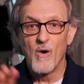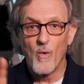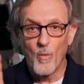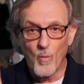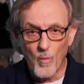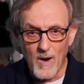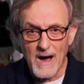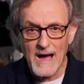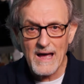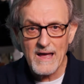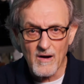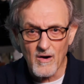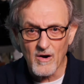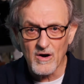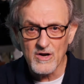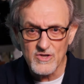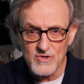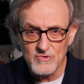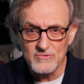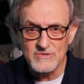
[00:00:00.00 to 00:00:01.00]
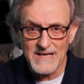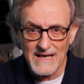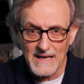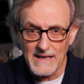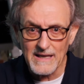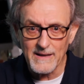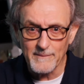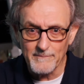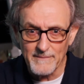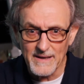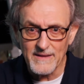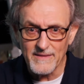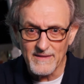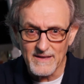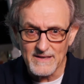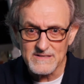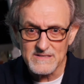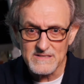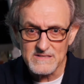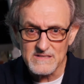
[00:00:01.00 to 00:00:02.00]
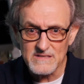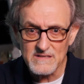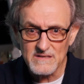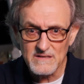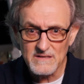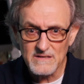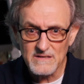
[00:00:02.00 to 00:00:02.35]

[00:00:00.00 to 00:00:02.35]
why are you telling me this?